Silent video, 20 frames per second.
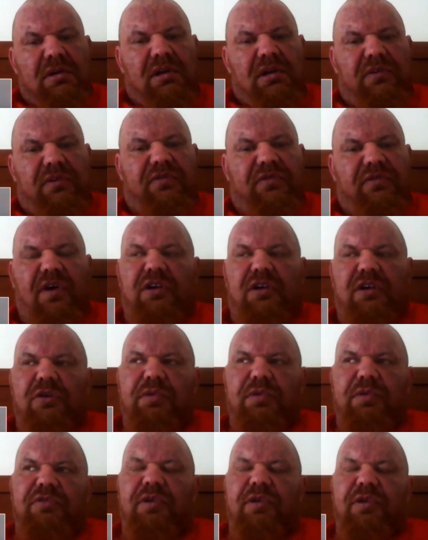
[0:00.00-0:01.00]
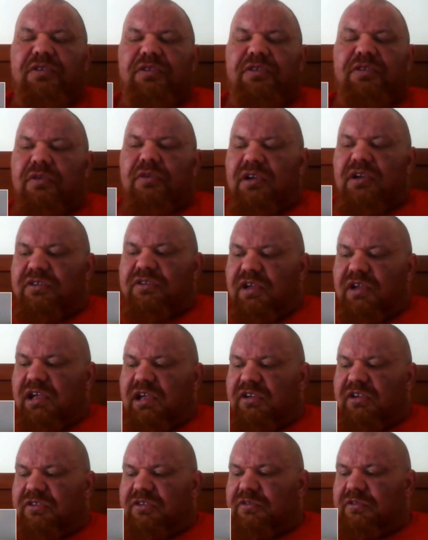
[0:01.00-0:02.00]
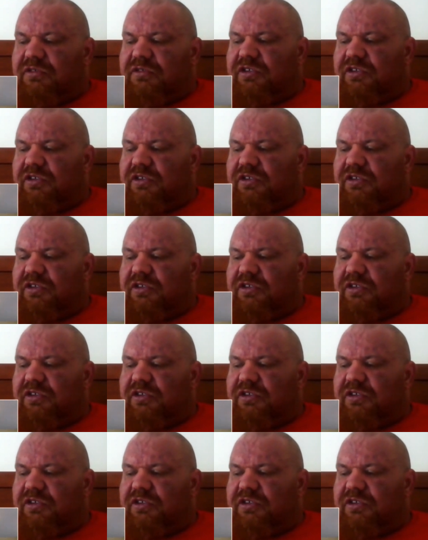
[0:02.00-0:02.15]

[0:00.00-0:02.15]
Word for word: If you find your blood pressure is